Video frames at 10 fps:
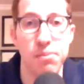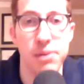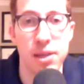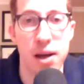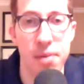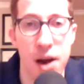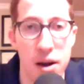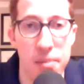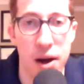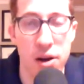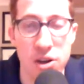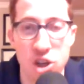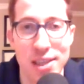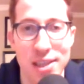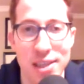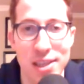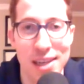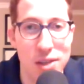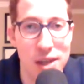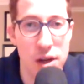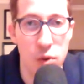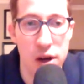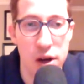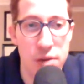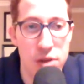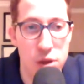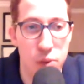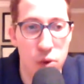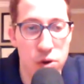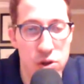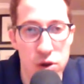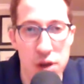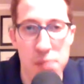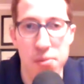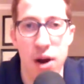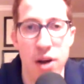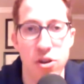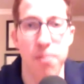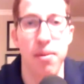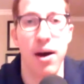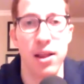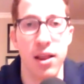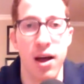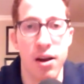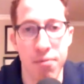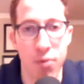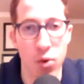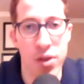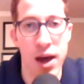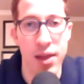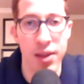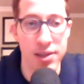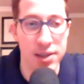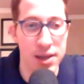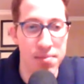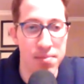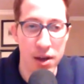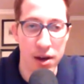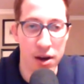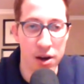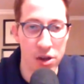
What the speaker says: Got a nice piece coming out about Jason House and Iridium Sports, so keep your eyes on the Body Lock for that team.